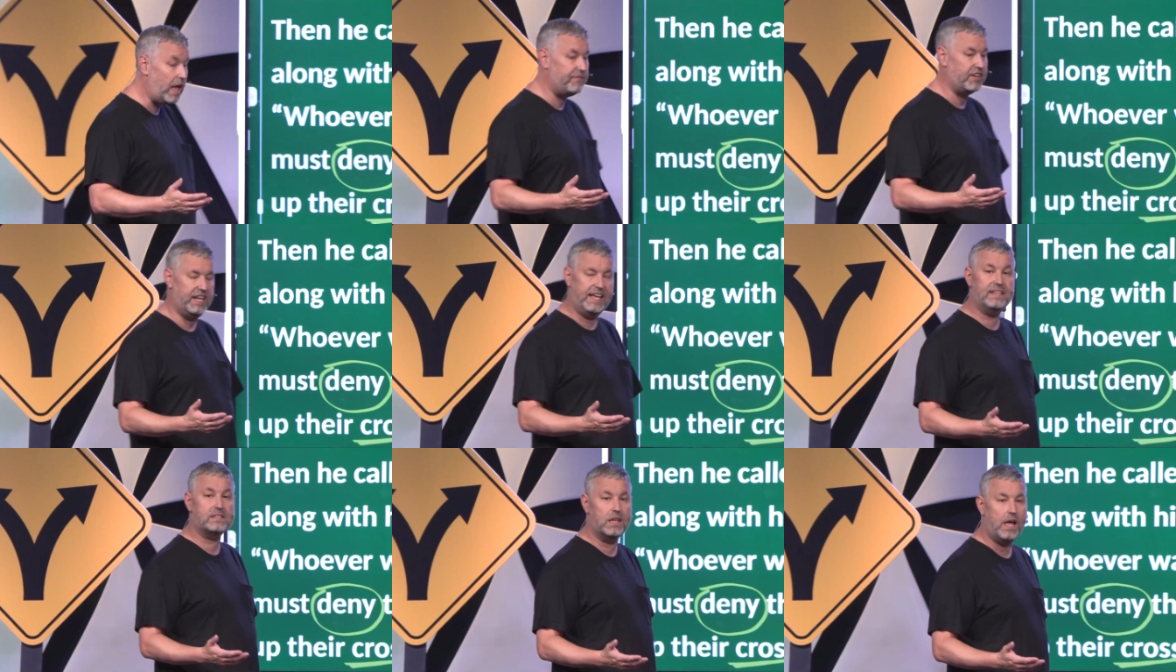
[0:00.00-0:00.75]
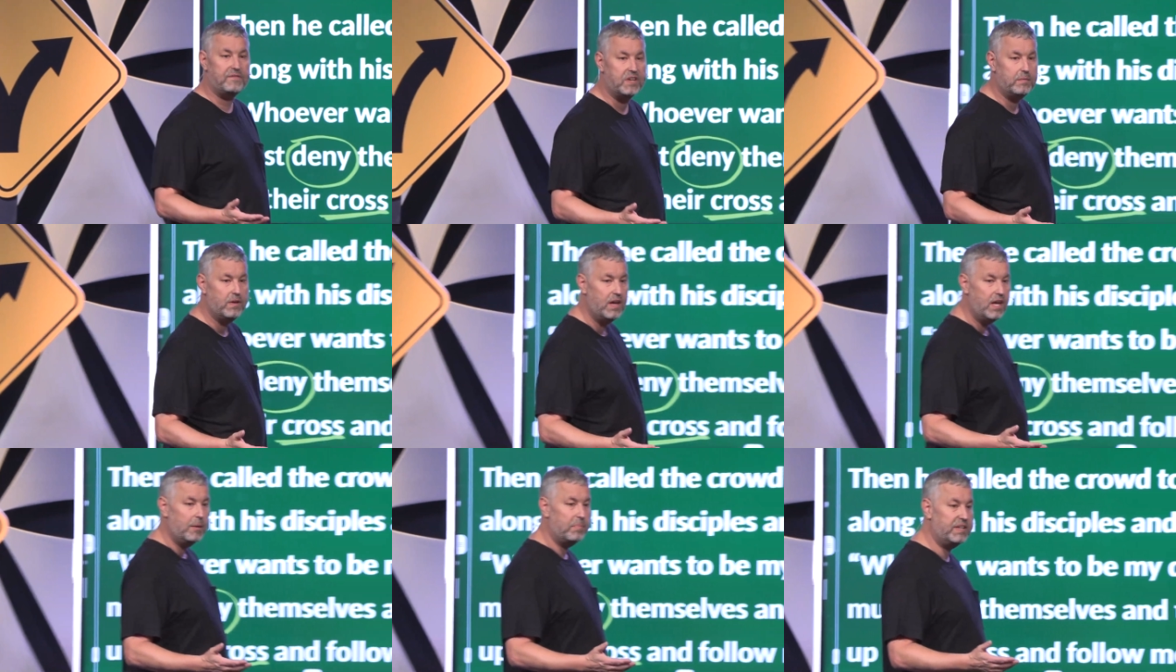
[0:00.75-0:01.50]
loving. He is loving,
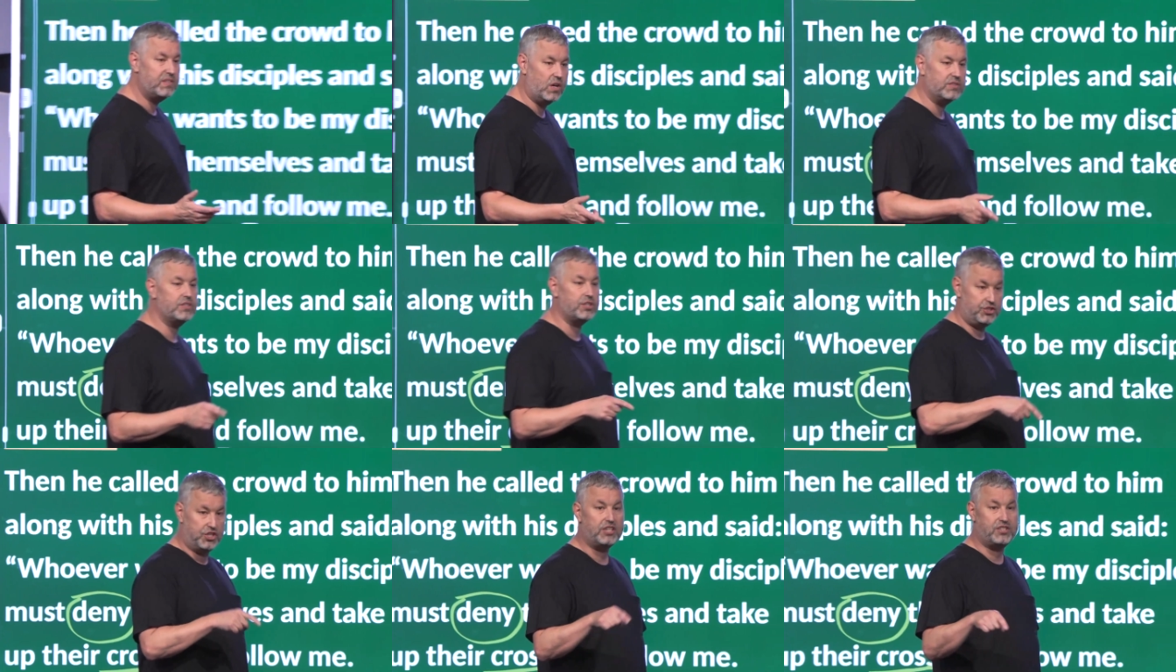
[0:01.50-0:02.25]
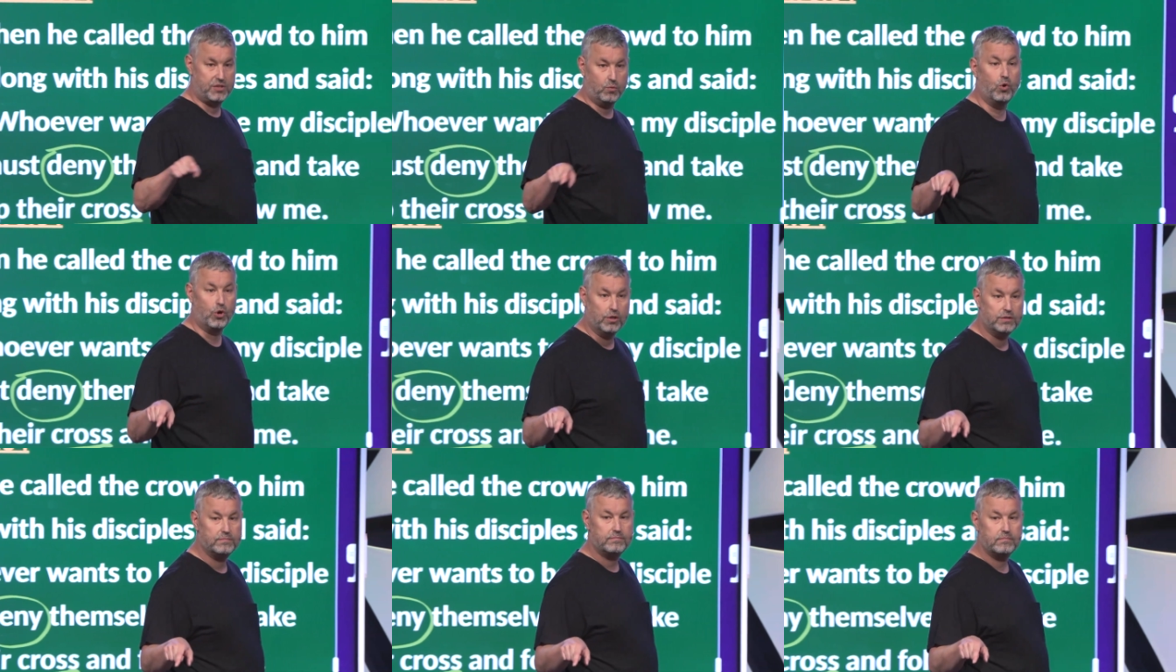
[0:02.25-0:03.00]
but he's also the judge of the
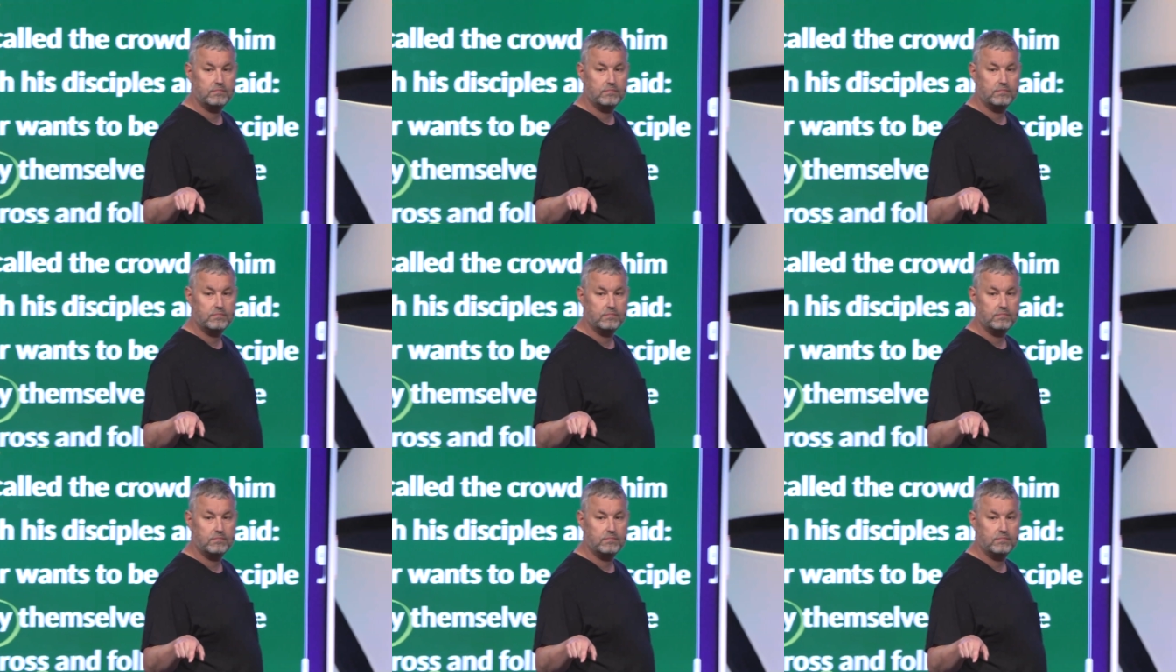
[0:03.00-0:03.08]
world."